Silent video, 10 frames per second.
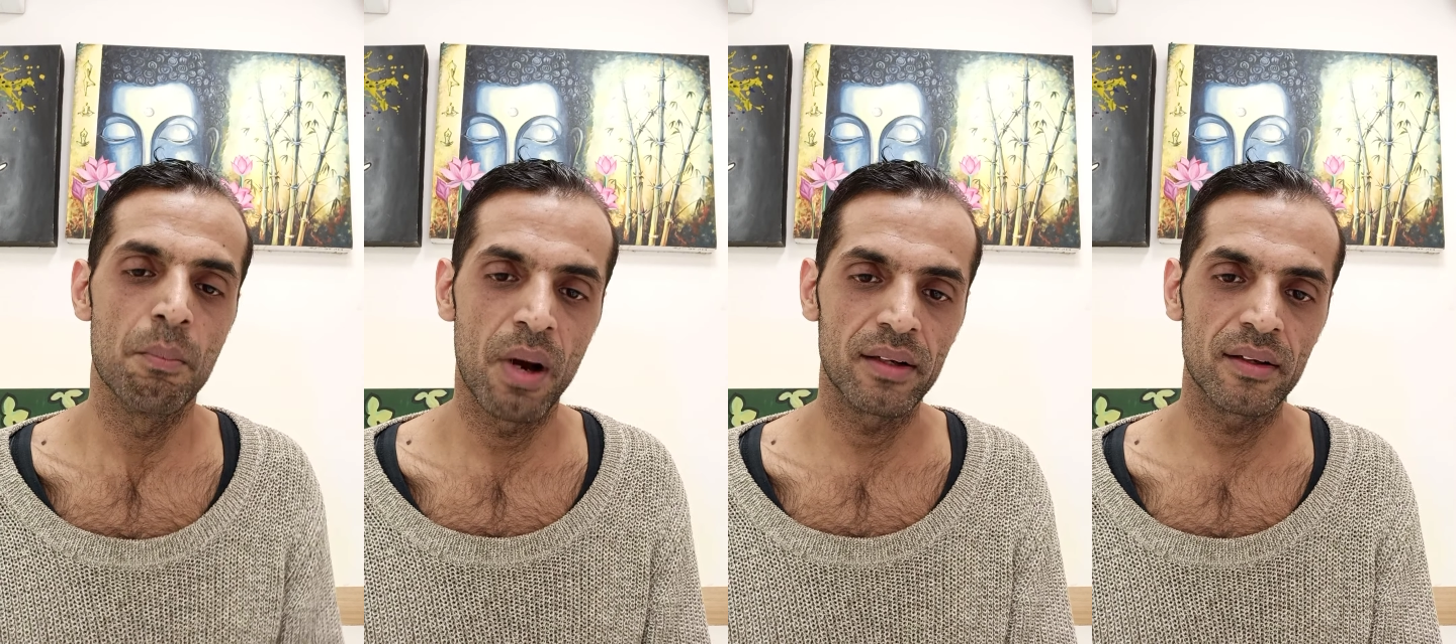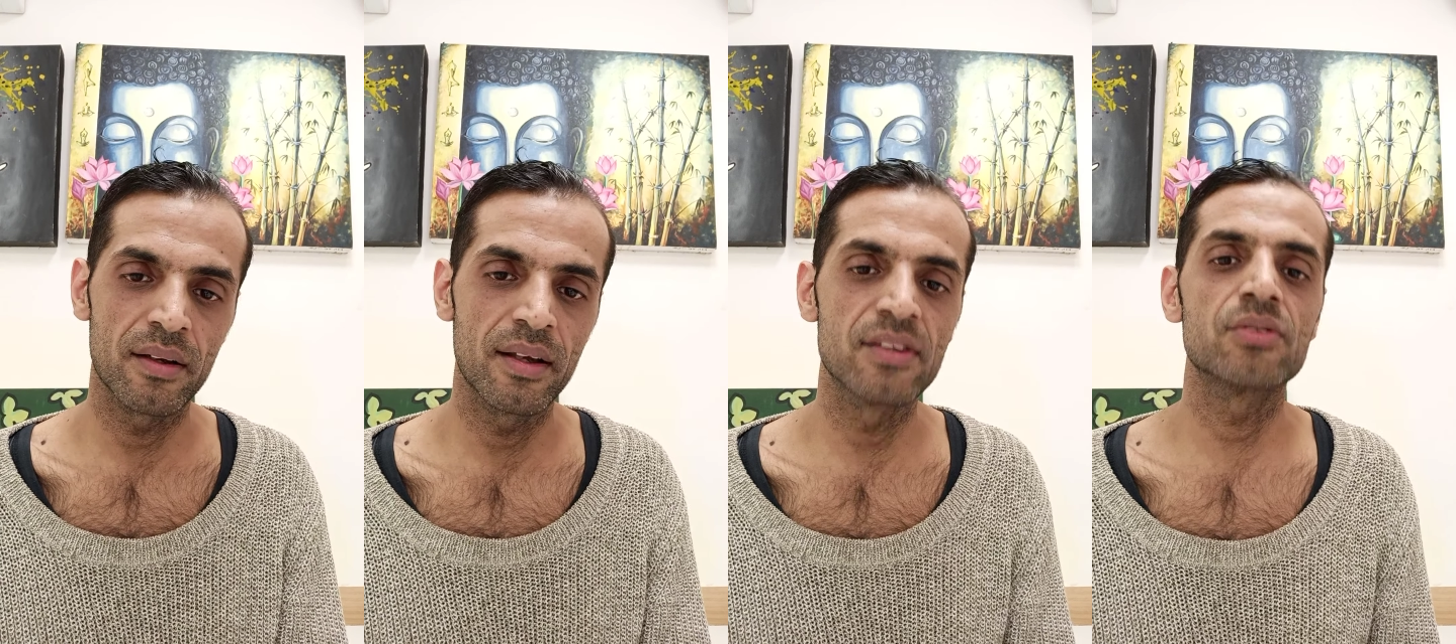
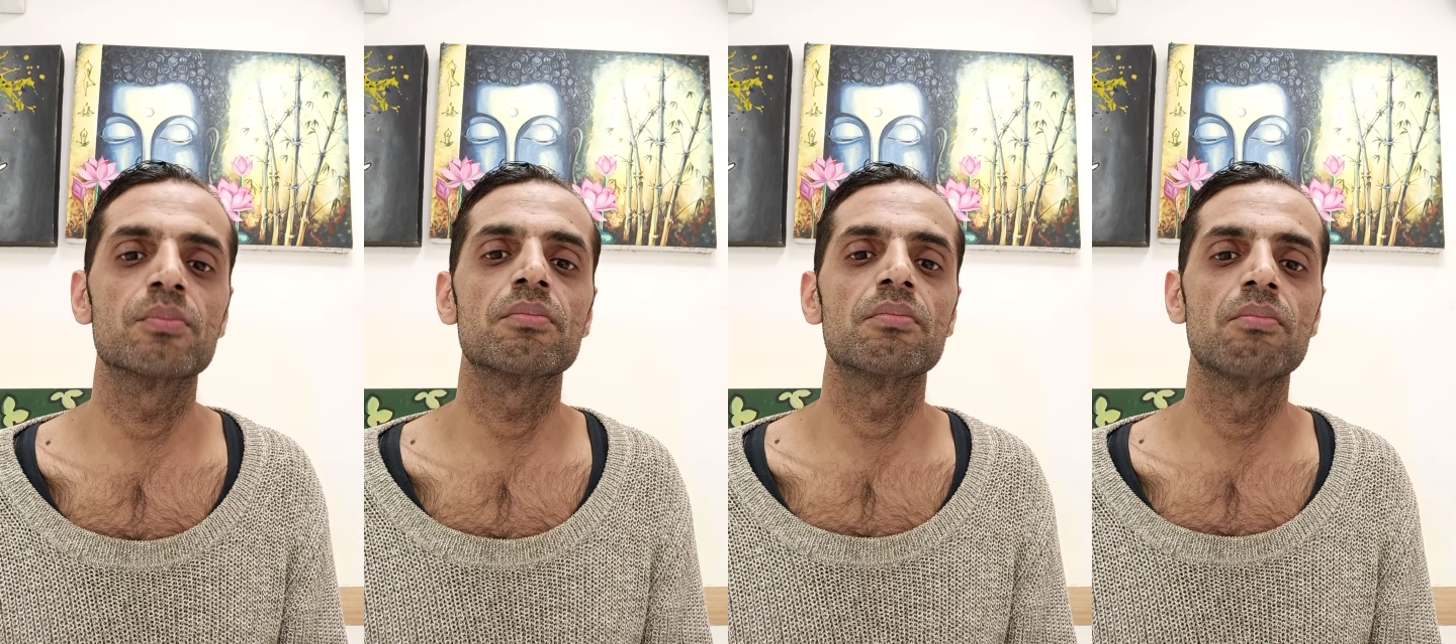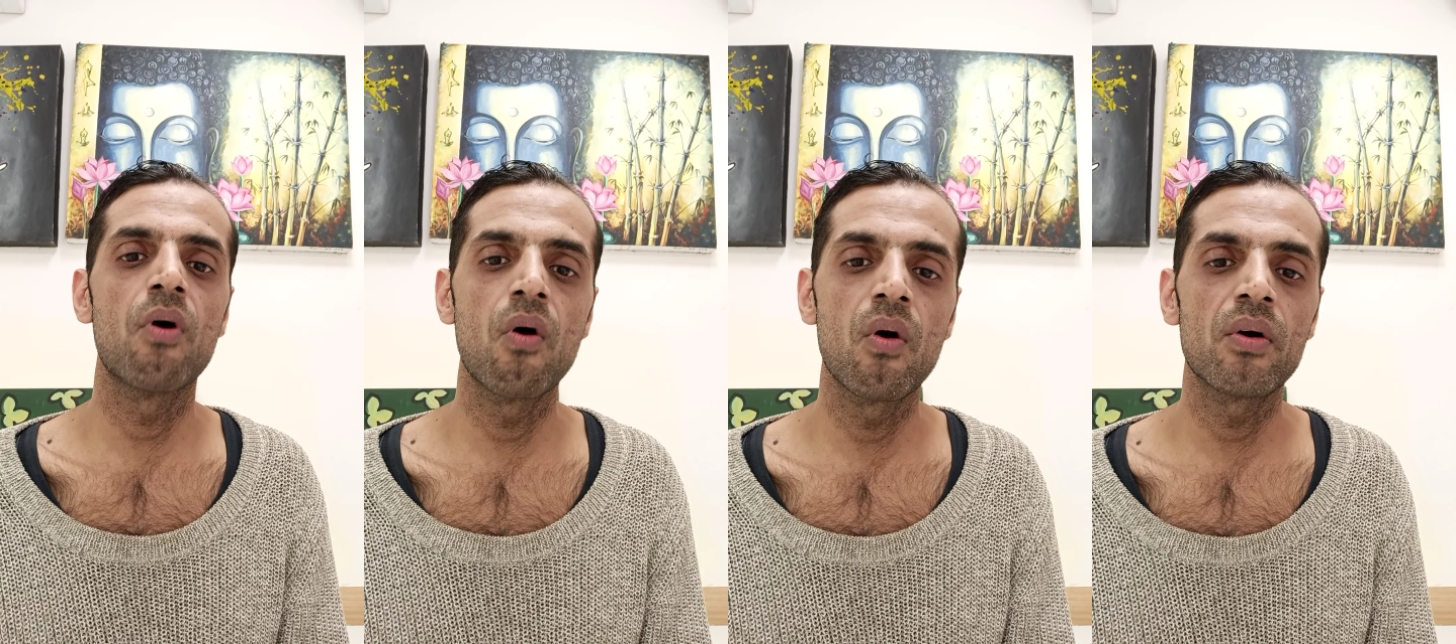but it's
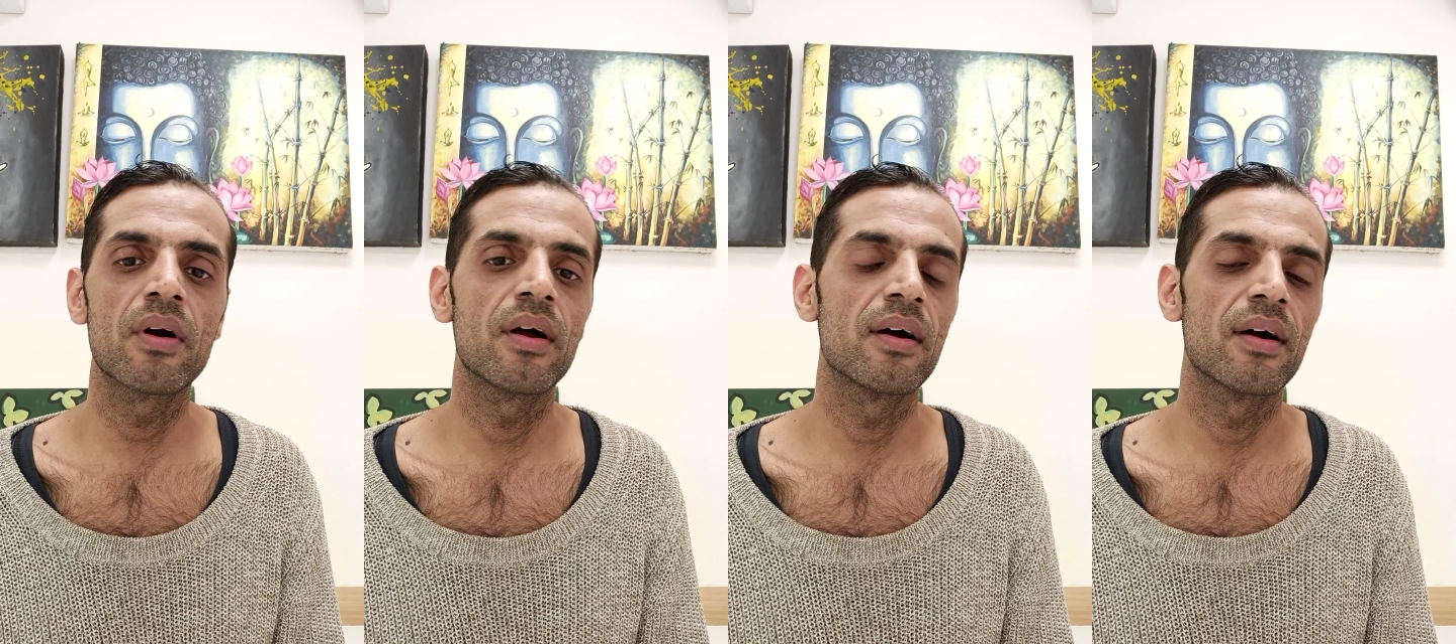more